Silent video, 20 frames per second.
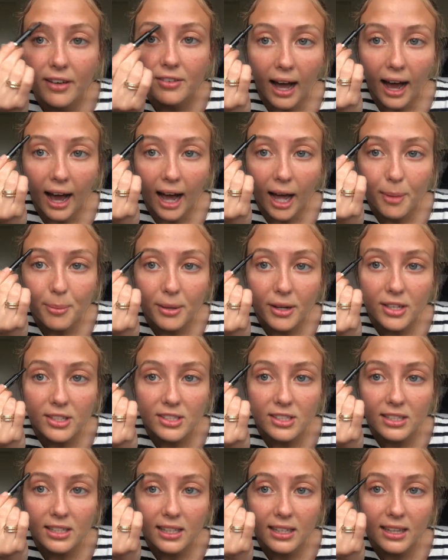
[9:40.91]
I
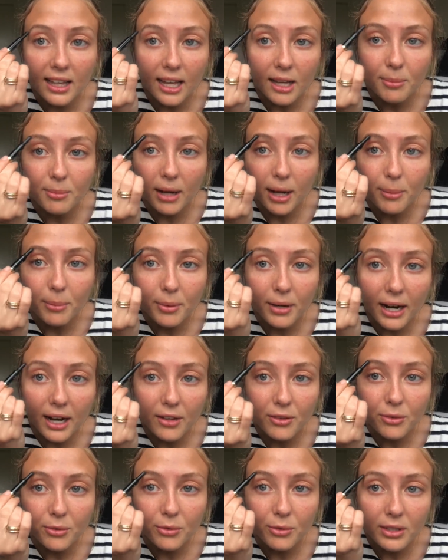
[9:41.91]
personally like my
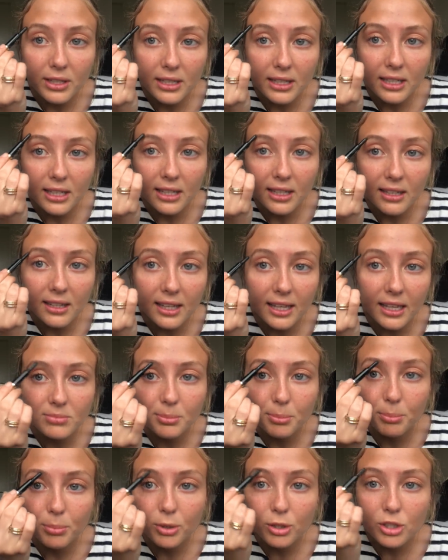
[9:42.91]
brows really like
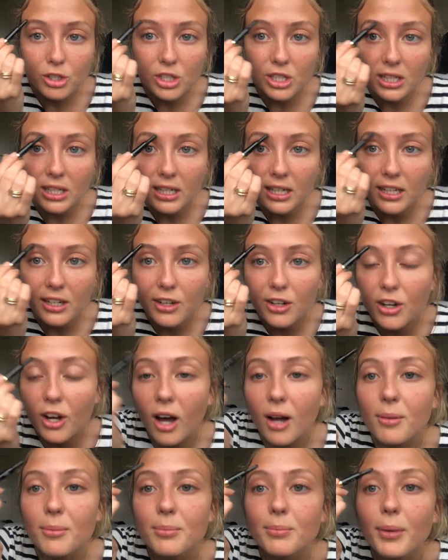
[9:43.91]
bushy and not
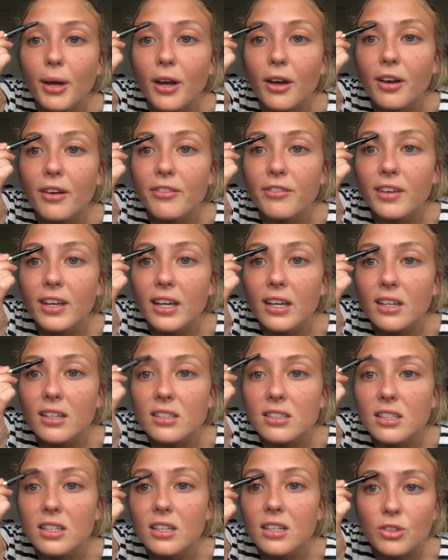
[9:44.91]

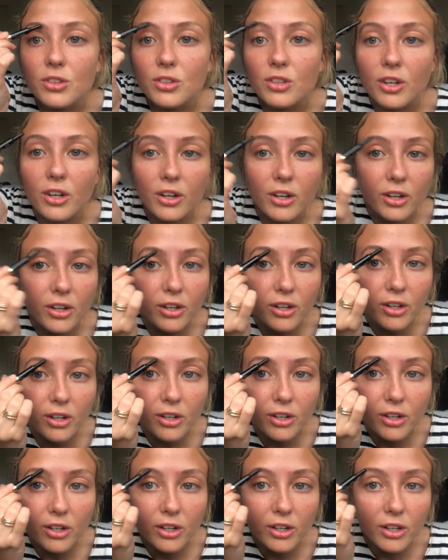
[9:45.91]
perfect. So
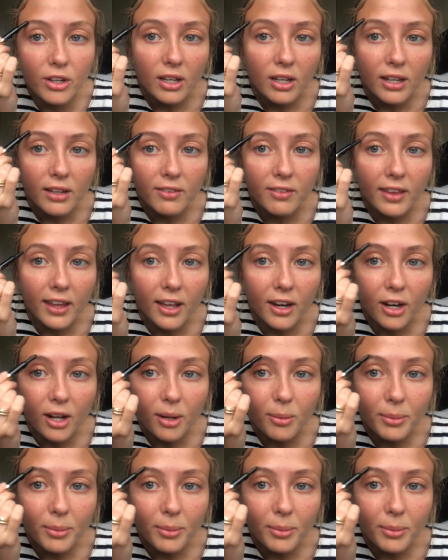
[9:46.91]
if they're not